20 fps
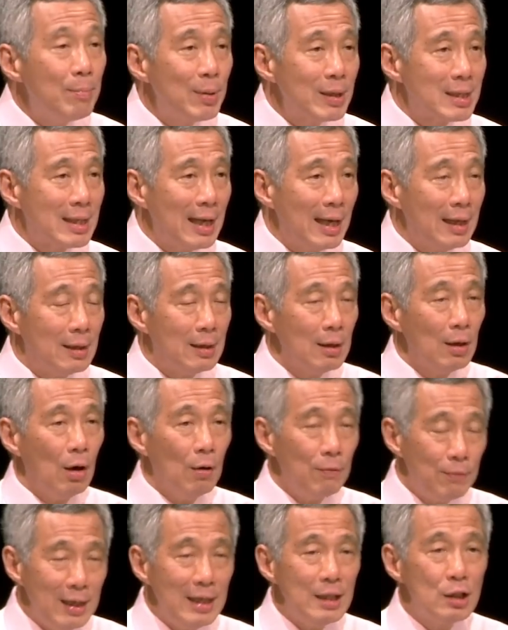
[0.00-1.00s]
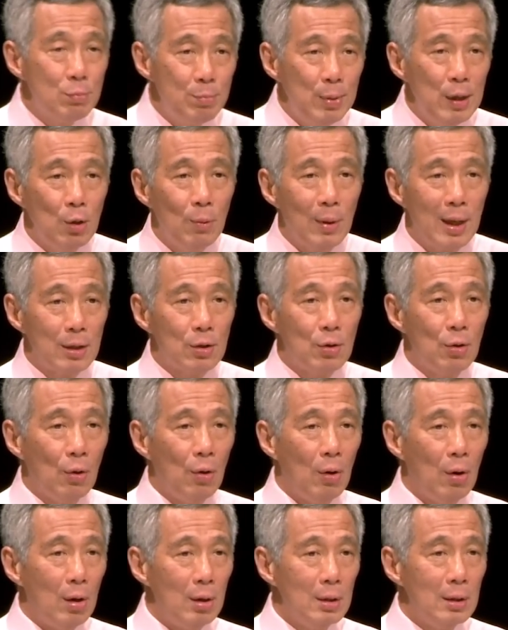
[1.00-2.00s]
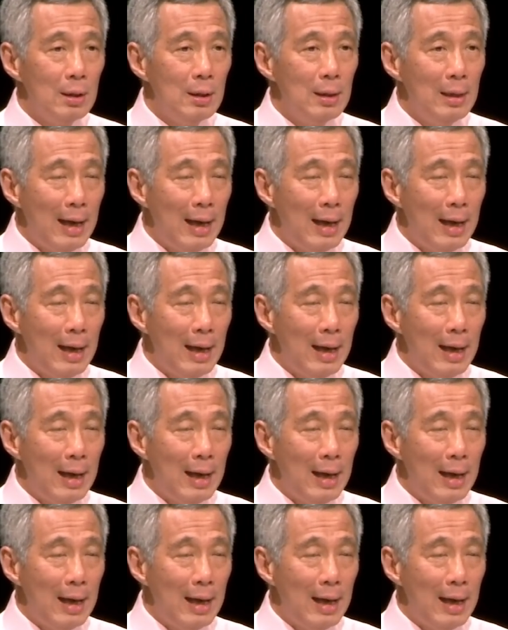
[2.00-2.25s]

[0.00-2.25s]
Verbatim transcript: percent of each P one cohort